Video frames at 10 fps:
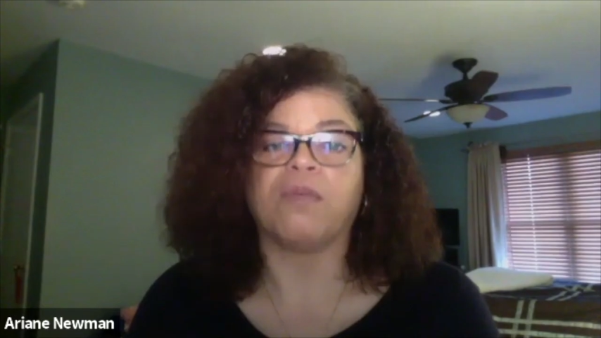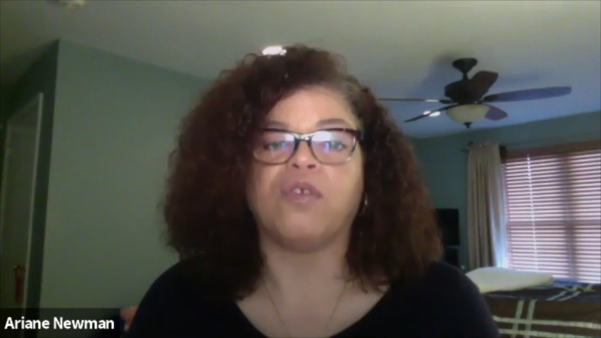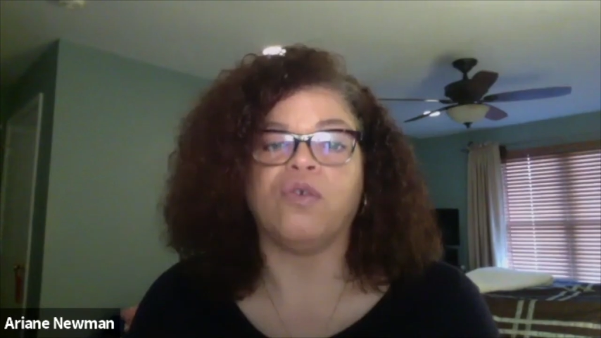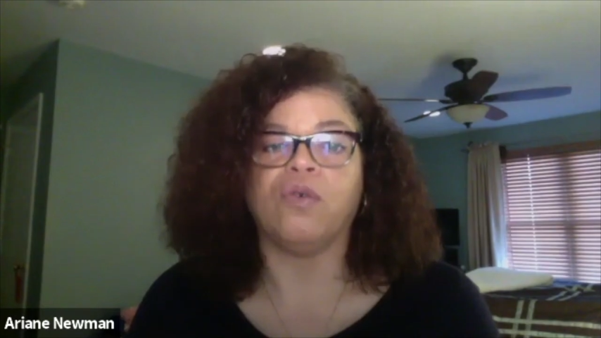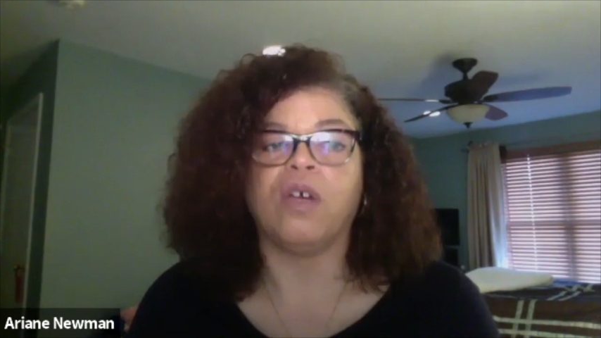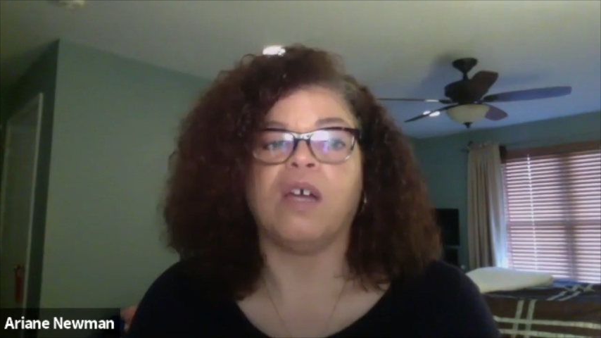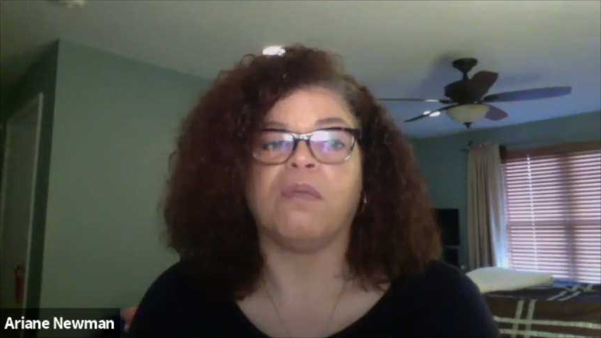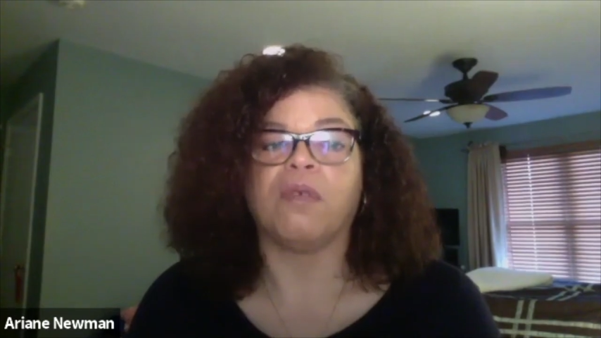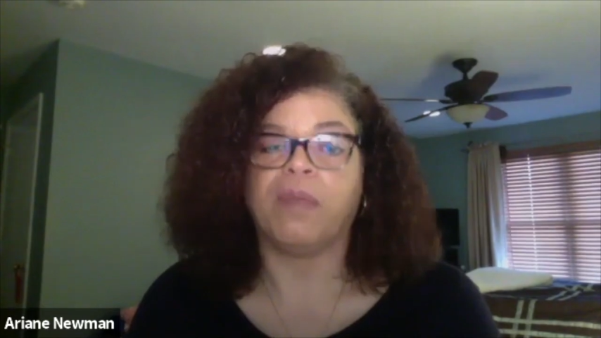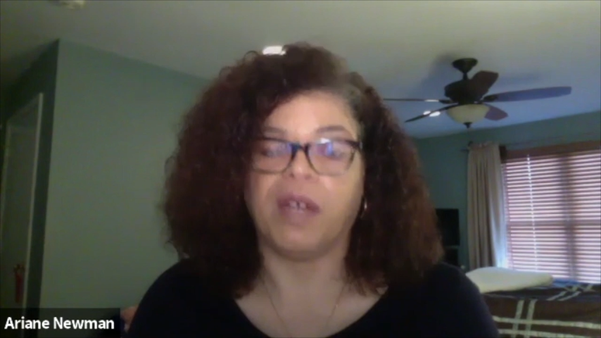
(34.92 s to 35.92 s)
to
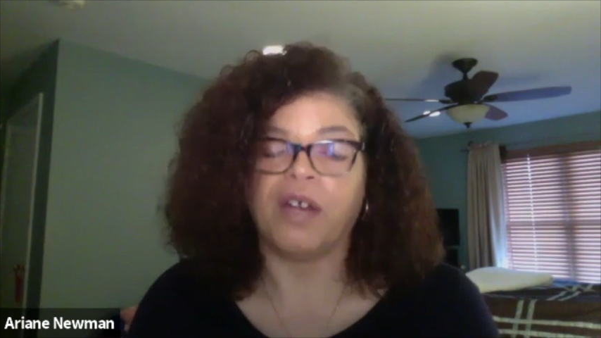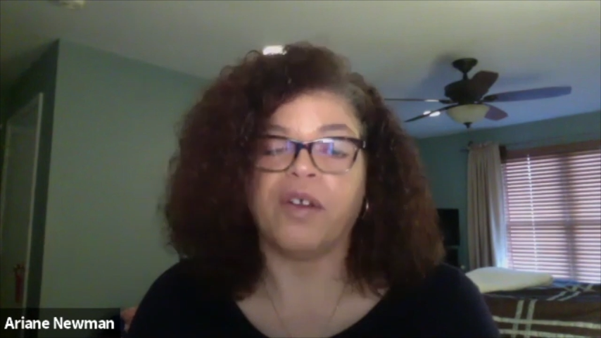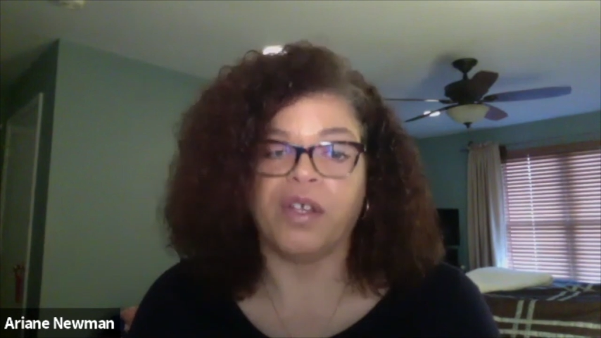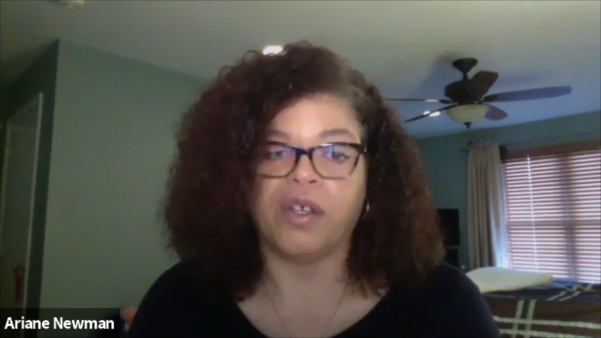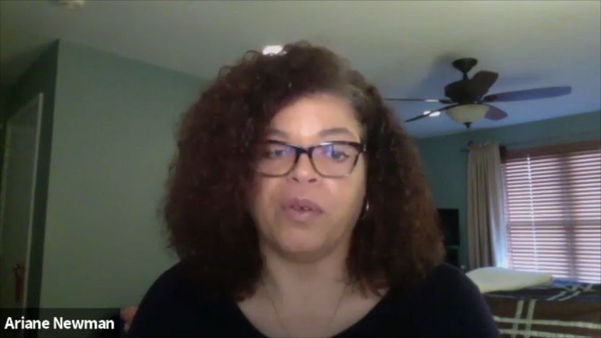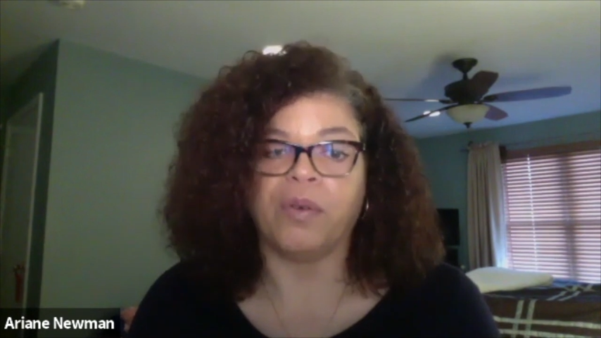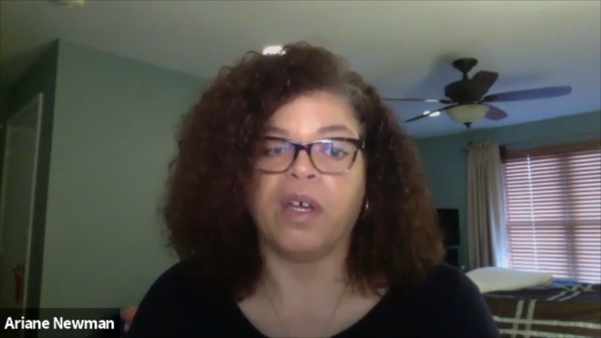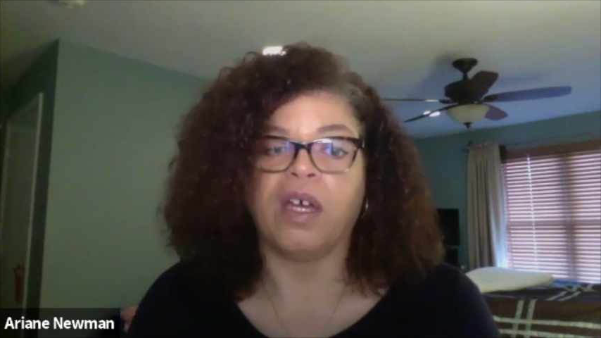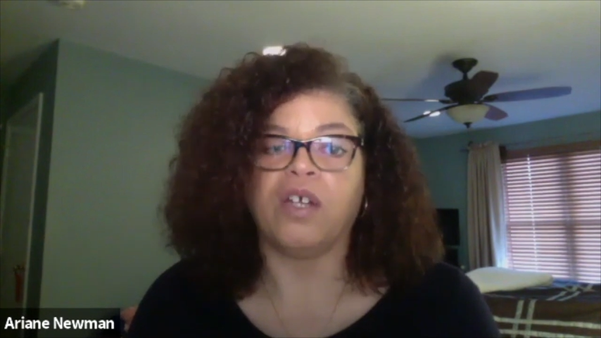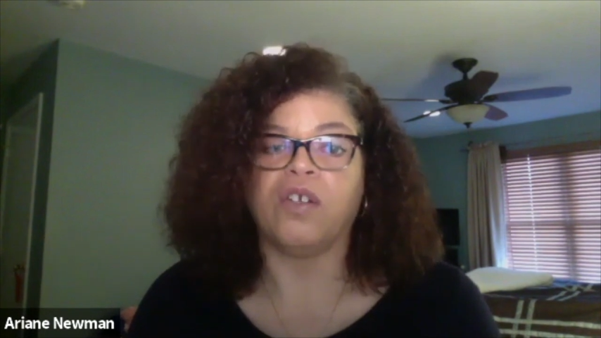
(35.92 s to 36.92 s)
prepare you
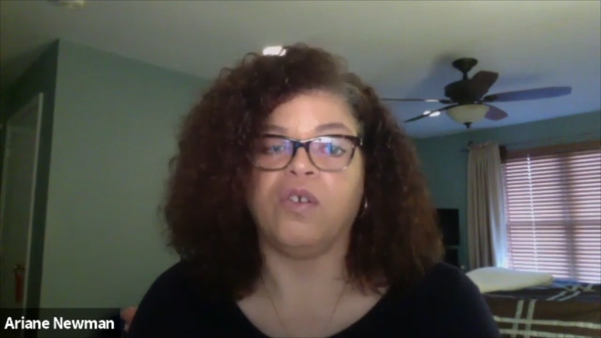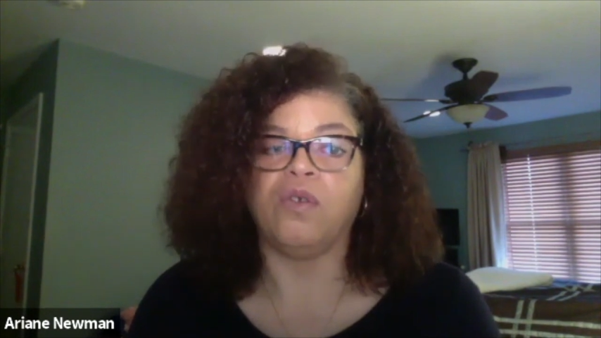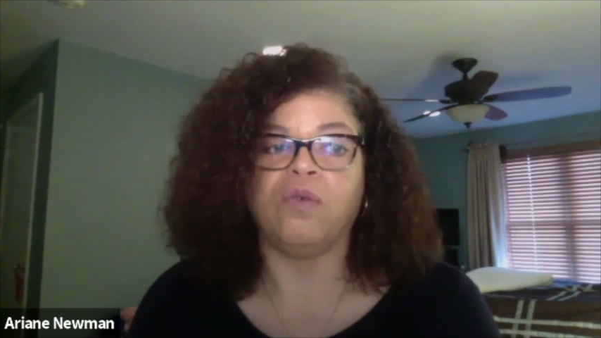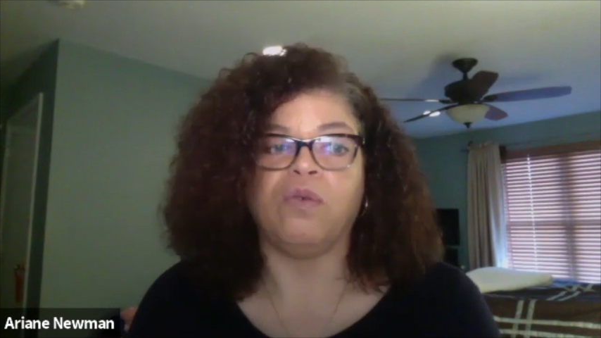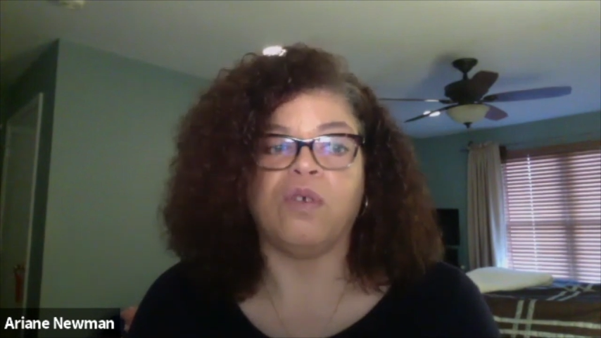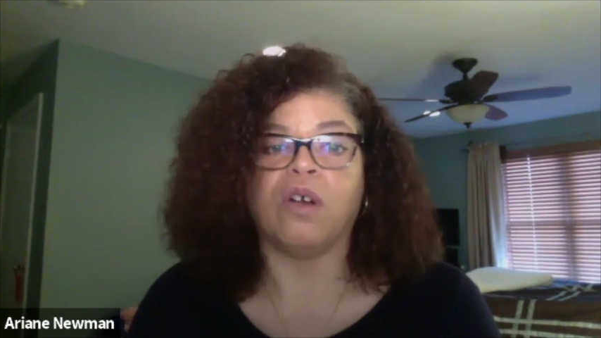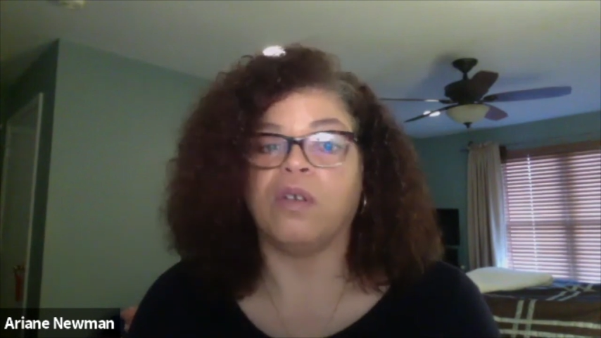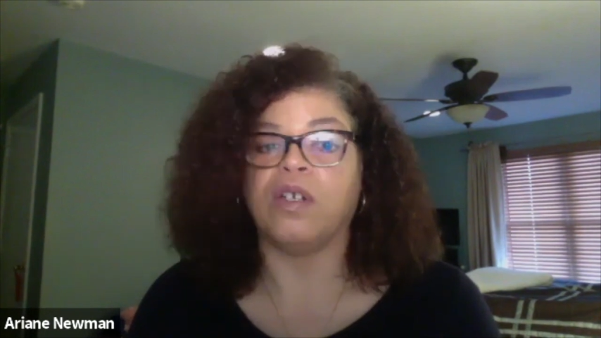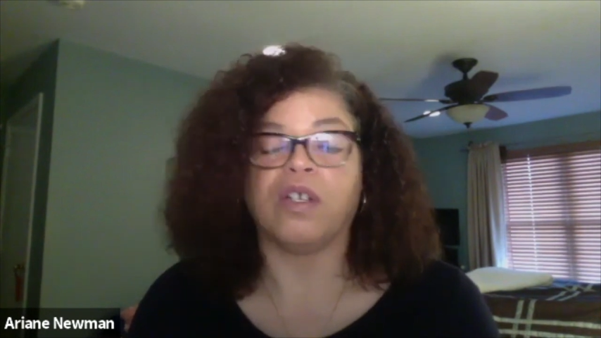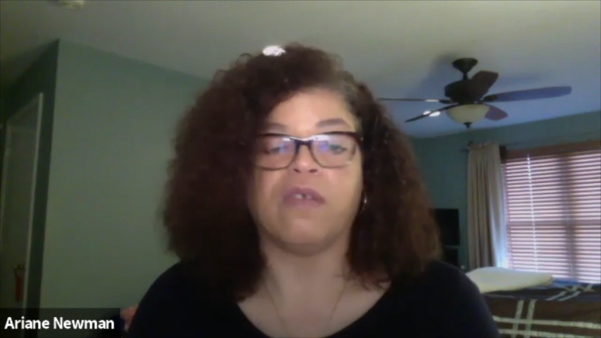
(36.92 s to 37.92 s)
to go
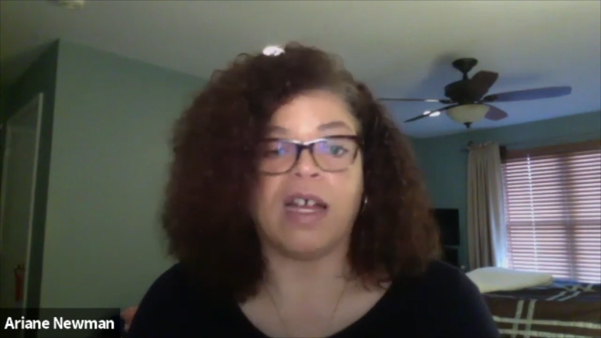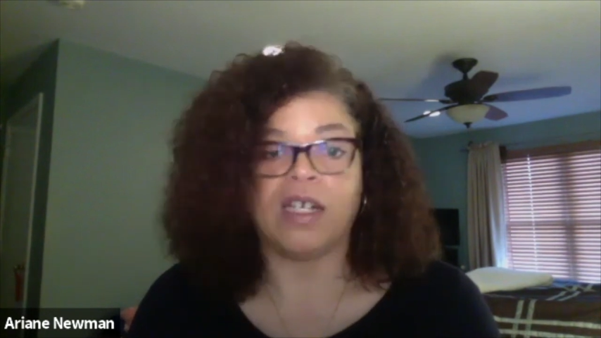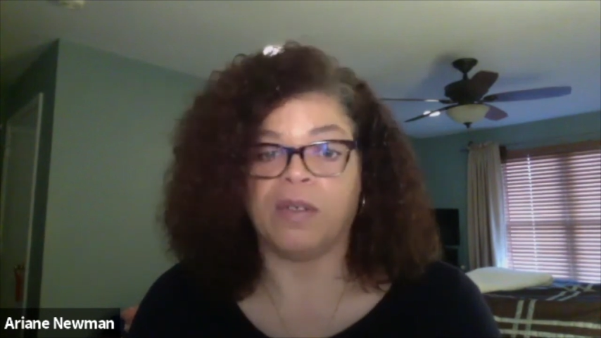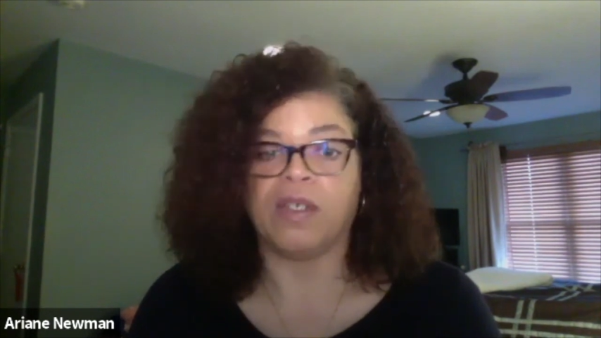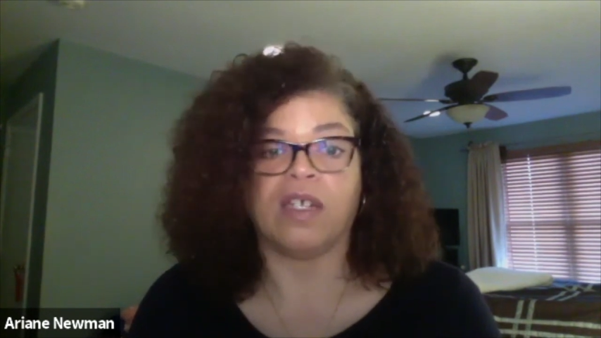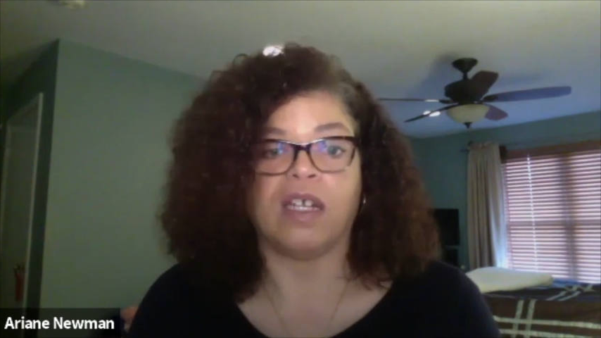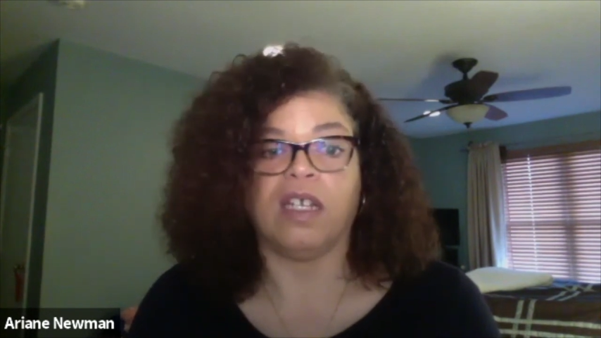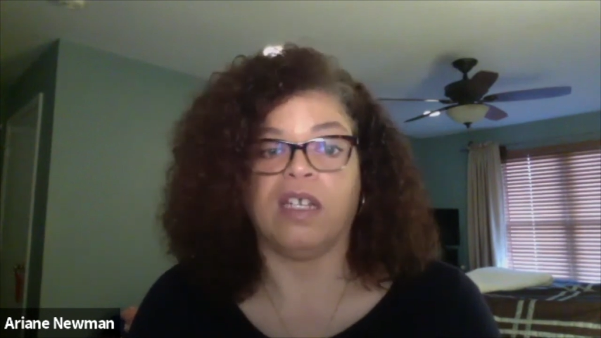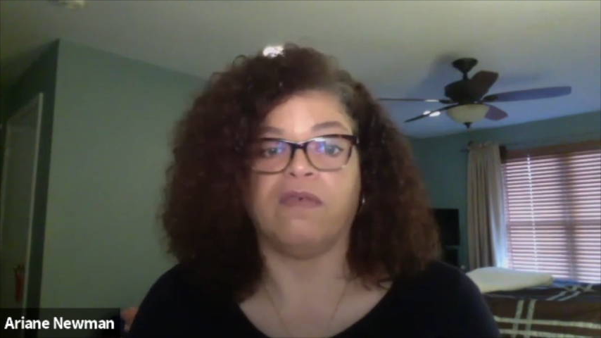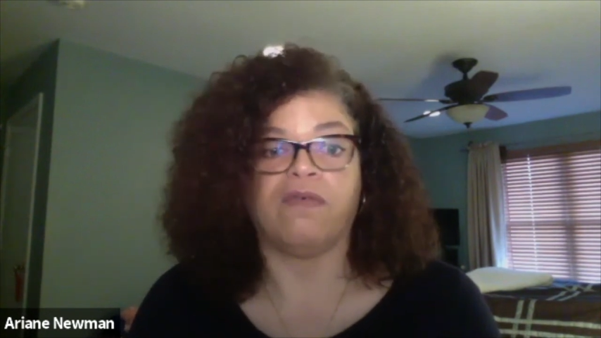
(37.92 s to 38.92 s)
into graduate study